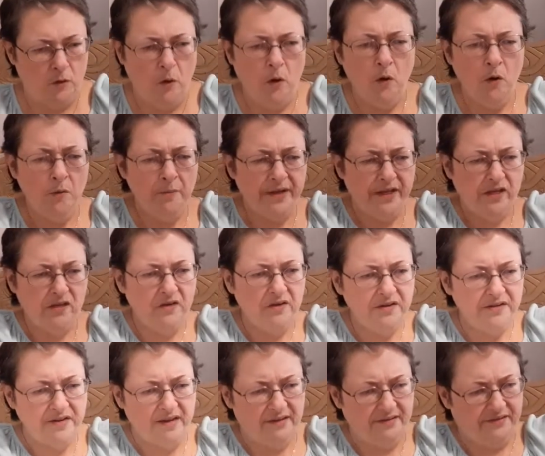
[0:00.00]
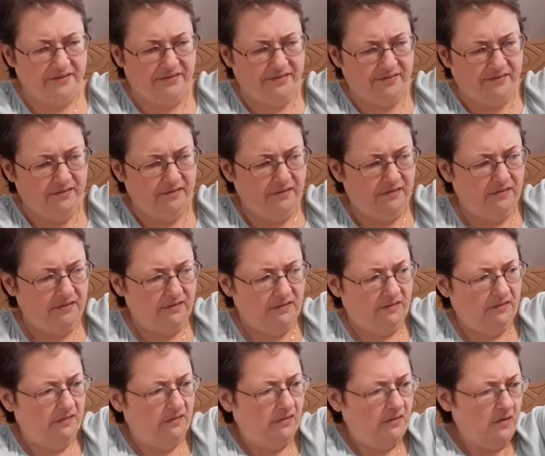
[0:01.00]
Oh my goodness.
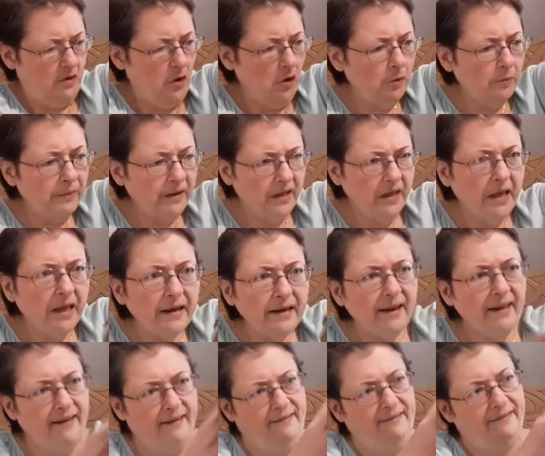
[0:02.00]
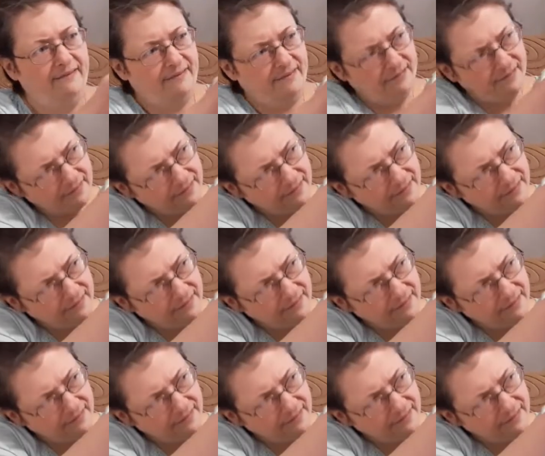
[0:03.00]
Oh my goodness.